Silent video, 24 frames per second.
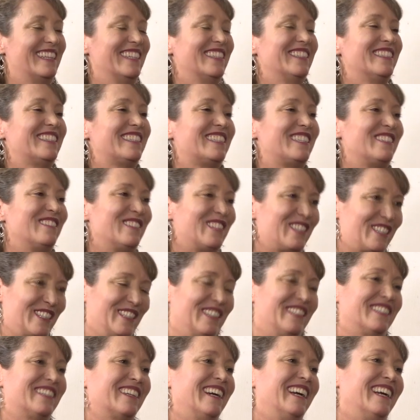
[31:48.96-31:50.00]
those two
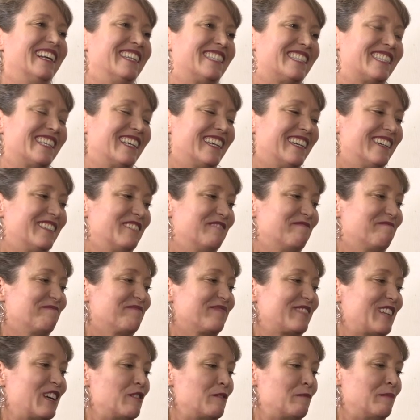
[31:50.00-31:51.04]
children, it's a...
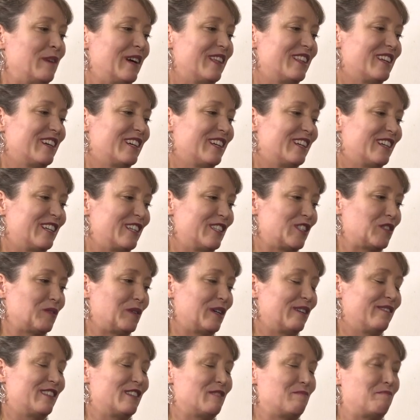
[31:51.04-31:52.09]
Motherhood is
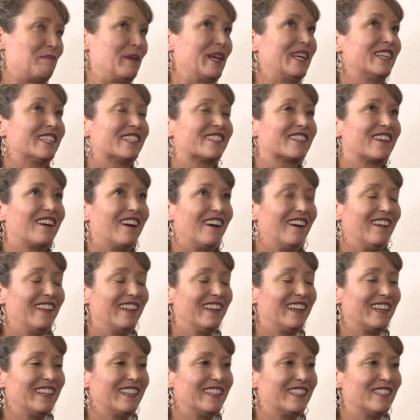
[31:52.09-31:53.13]
one of the biggest
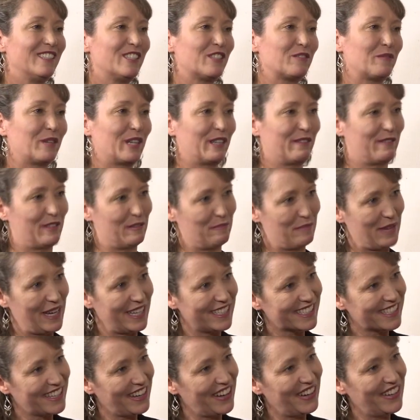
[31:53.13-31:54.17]
callings, one of the
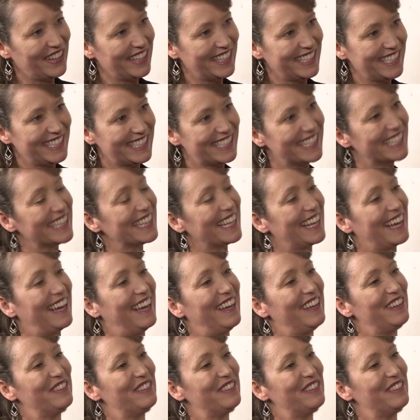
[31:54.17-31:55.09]
best callings in life.